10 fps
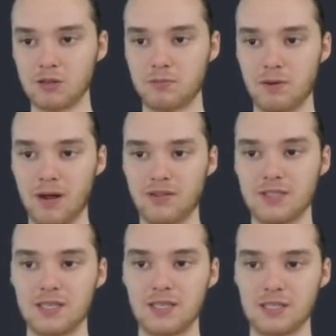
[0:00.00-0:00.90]
and close
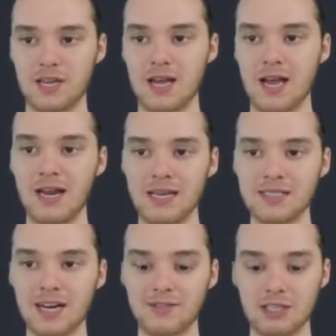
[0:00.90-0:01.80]
parentheses. And
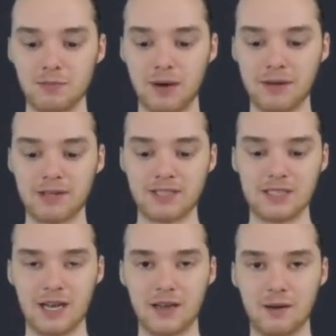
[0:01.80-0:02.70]
inside of these
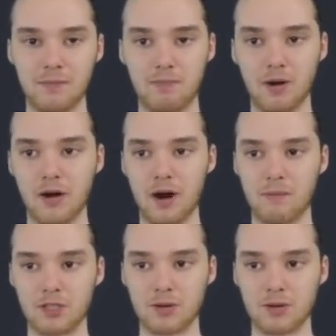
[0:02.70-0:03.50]
parentheses, I could put a number.